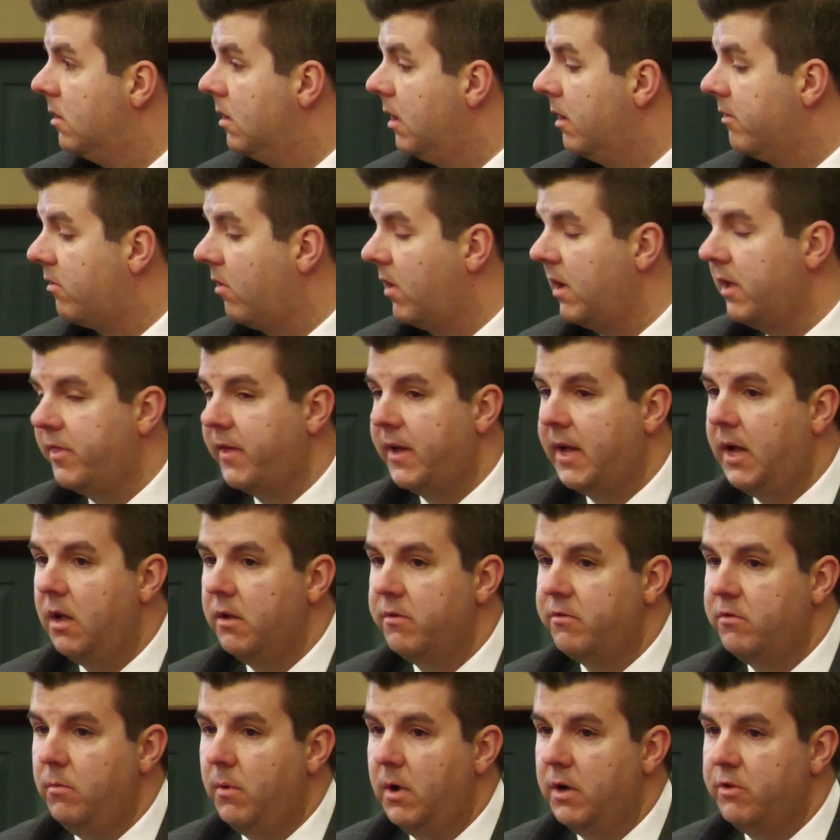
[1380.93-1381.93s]
Is there anything
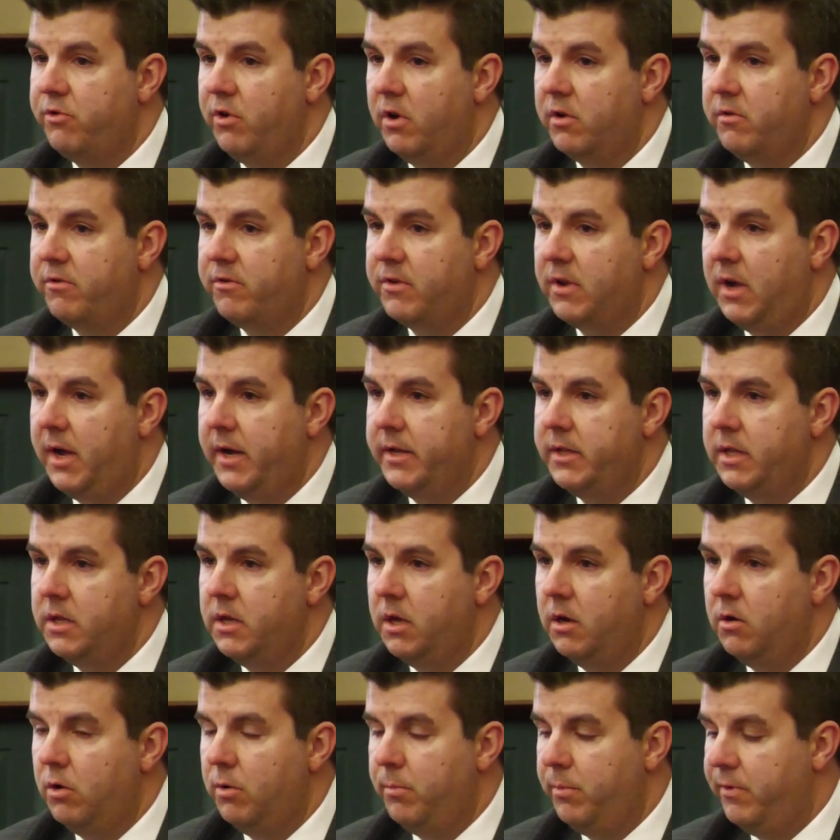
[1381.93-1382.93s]
else you want Judge Stein to
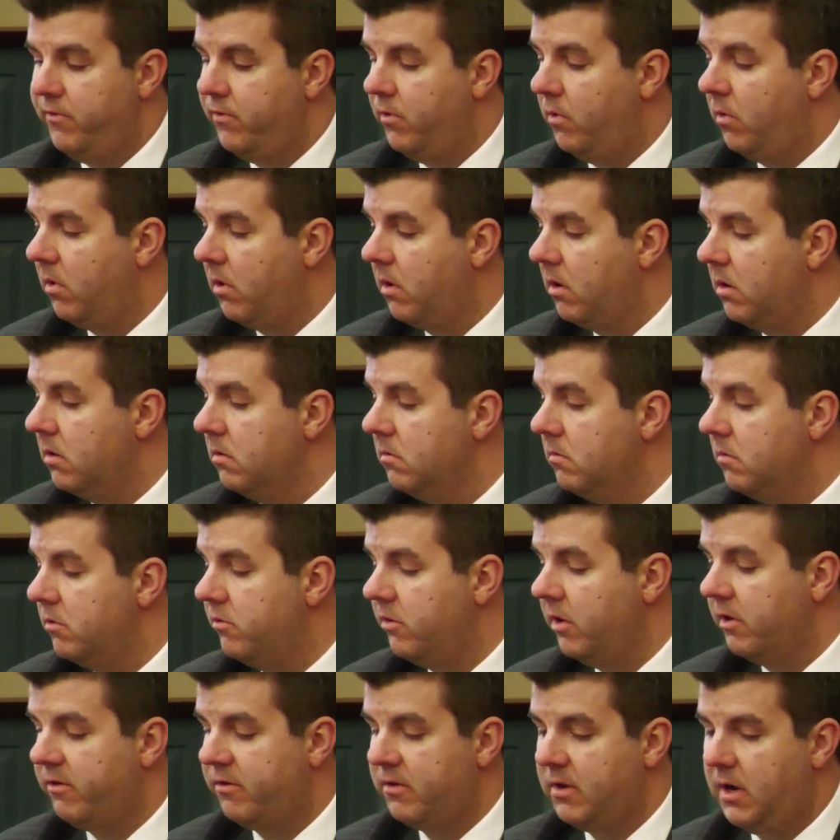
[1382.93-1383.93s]
know before
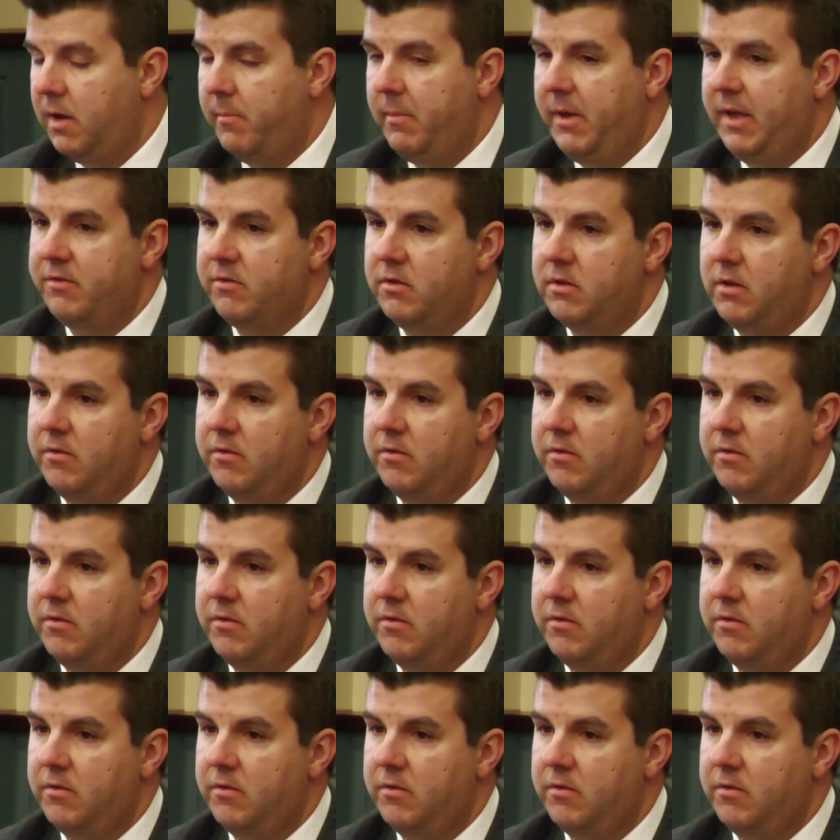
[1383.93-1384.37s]
Judge Stein makes a